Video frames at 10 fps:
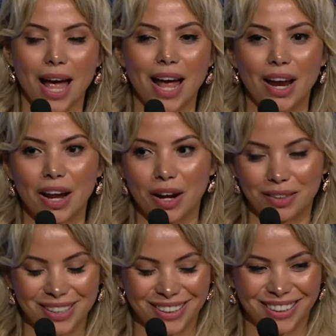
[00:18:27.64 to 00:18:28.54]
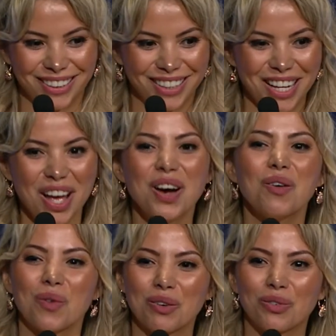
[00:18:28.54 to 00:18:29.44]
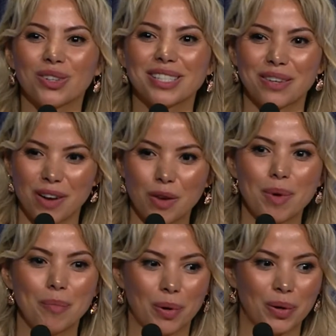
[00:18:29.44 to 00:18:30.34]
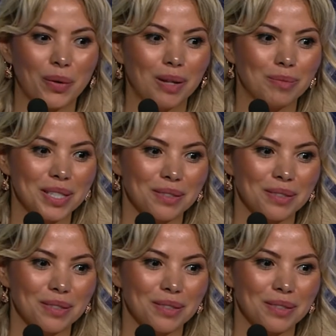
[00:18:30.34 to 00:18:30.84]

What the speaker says: and workforce development programs,